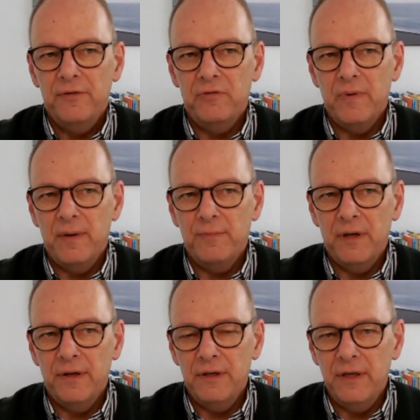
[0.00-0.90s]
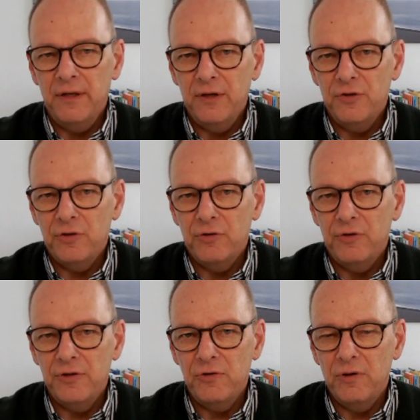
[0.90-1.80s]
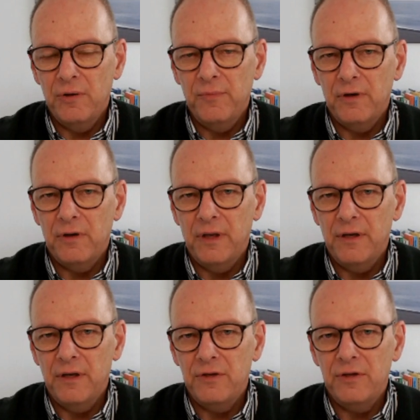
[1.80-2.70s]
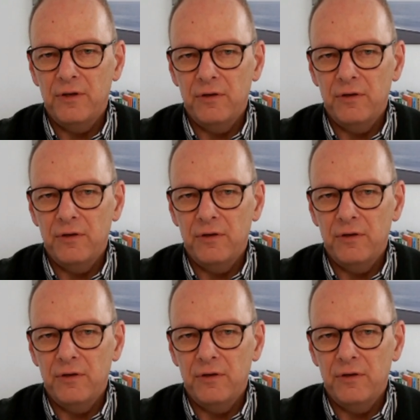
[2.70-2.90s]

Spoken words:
You remember the Indian stories, American Indians,